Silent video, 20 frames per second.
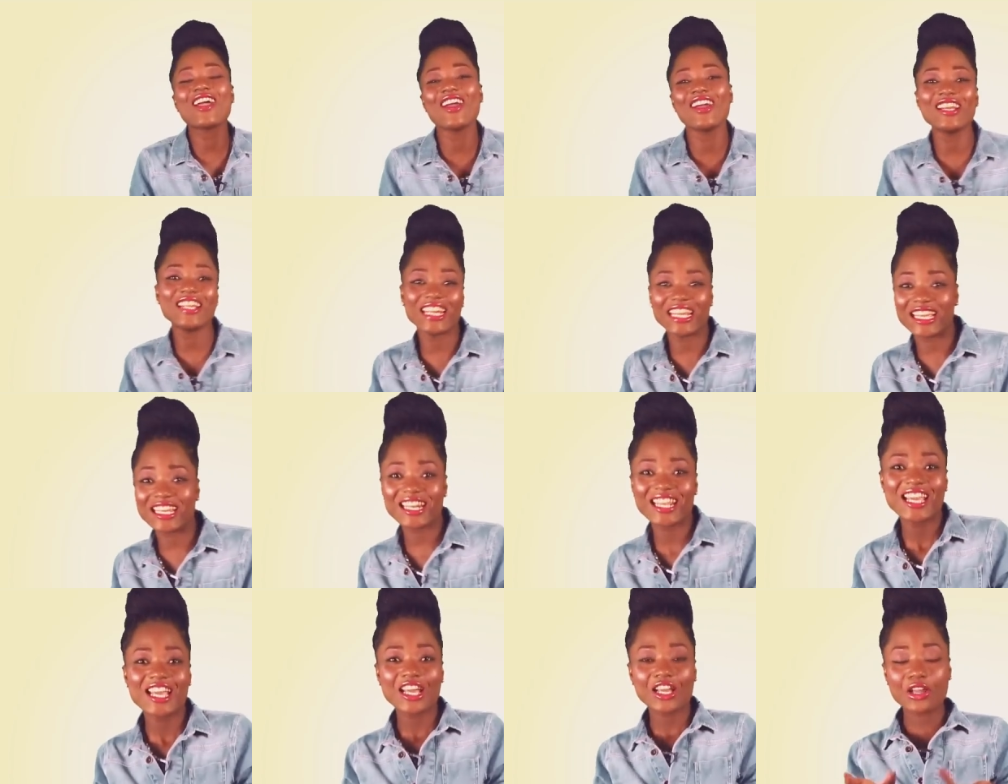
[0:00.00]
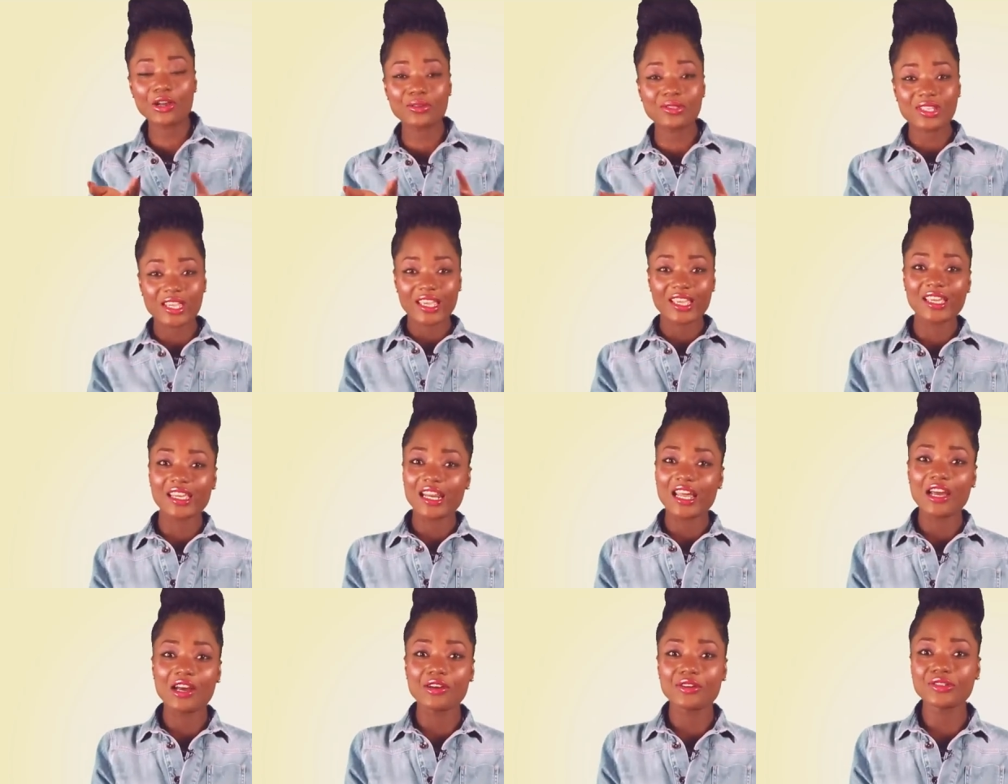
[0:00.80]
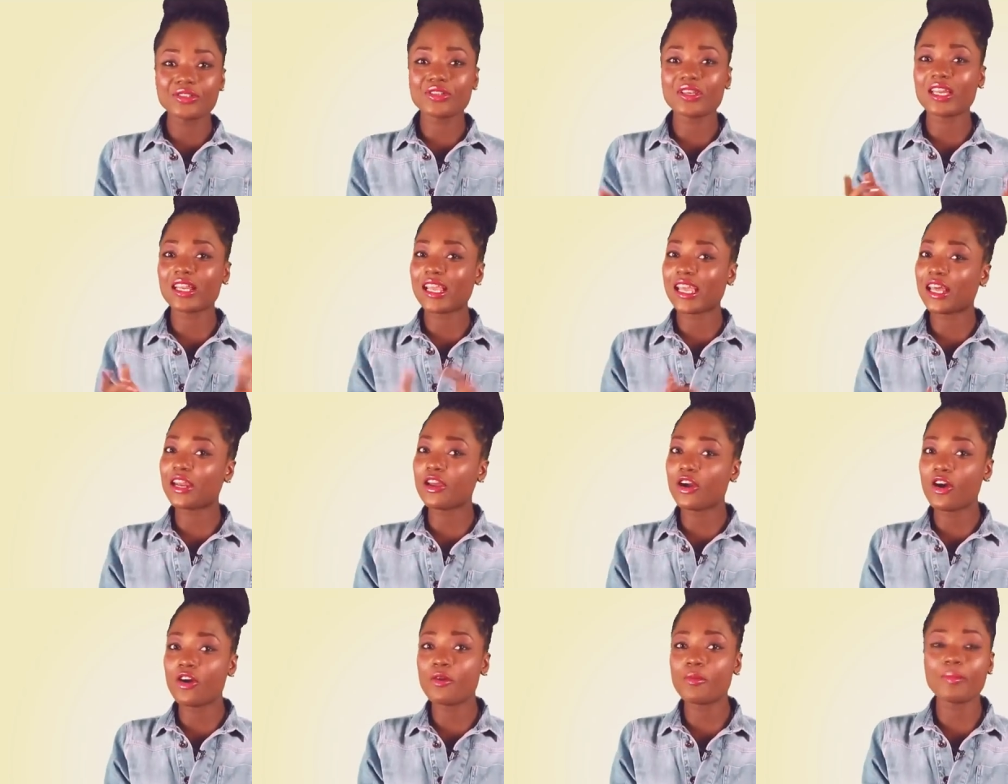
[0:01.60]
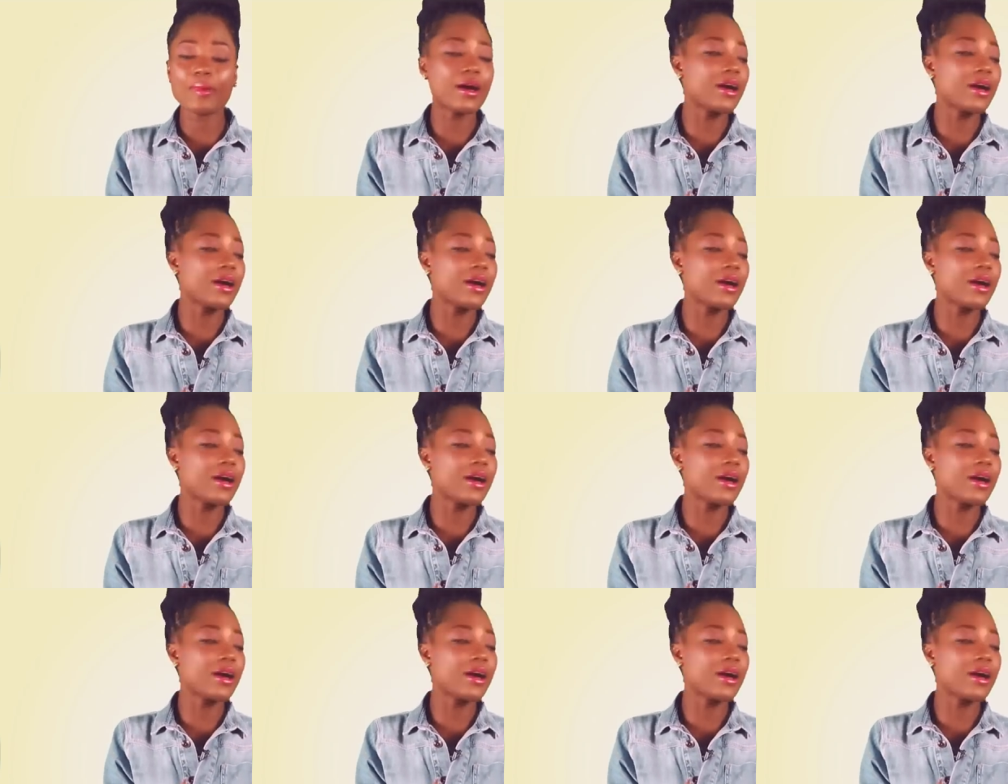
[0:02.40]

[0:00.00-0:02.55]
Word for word: heard it, go check it out. You can get it on